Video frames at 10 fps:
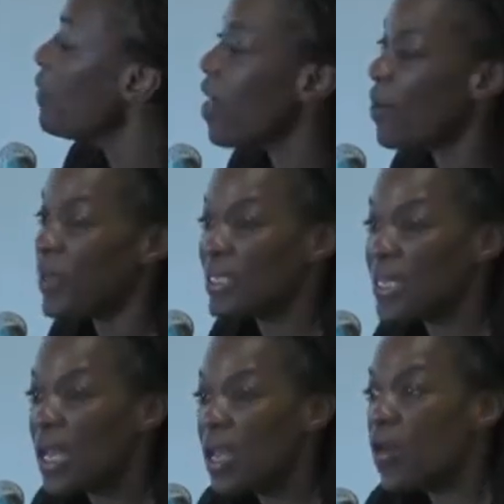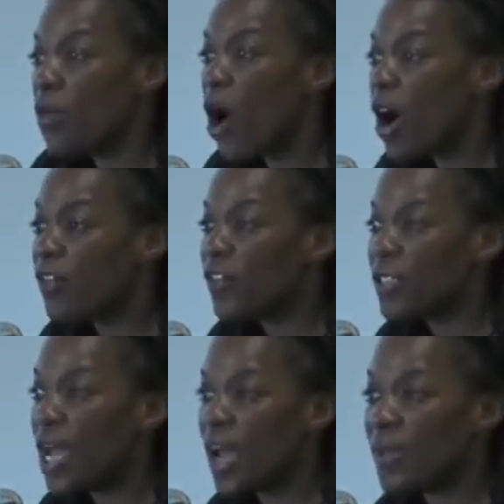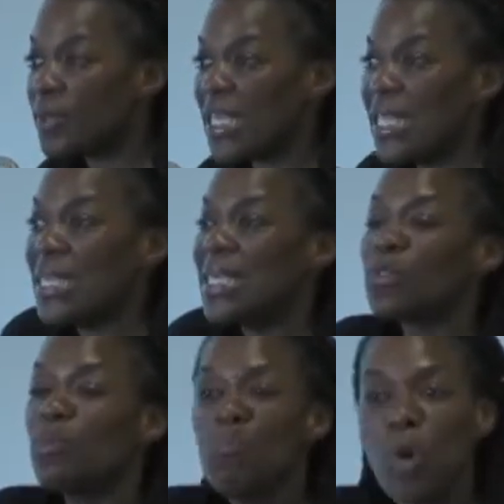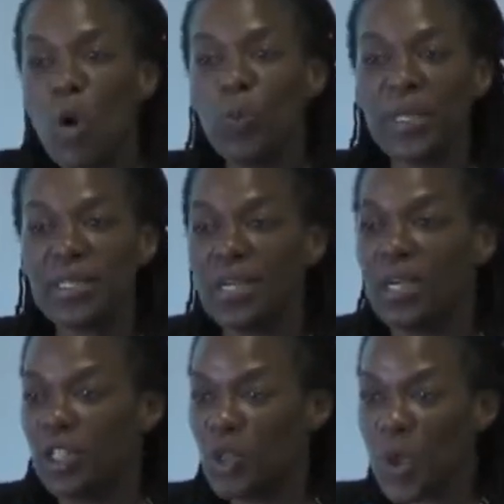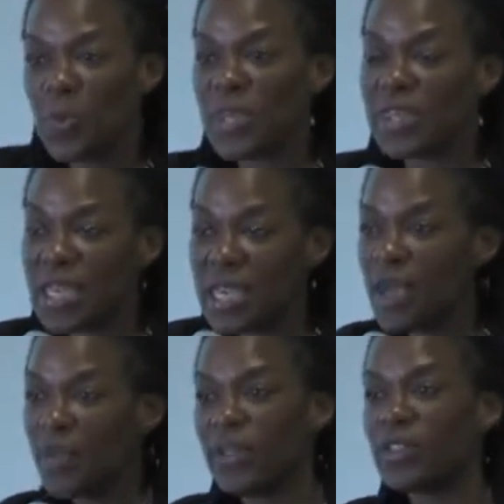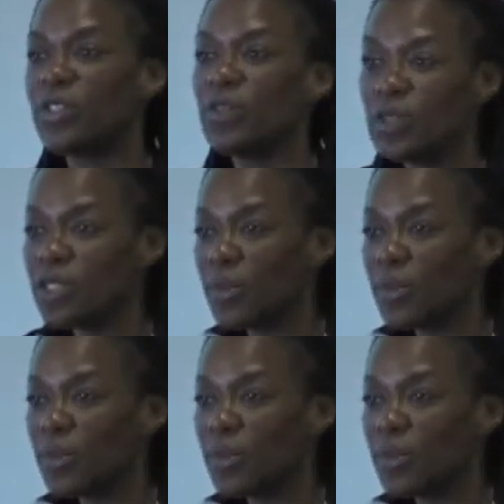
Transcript: of them is that oftentimes in this moment, you might be thinking about the student's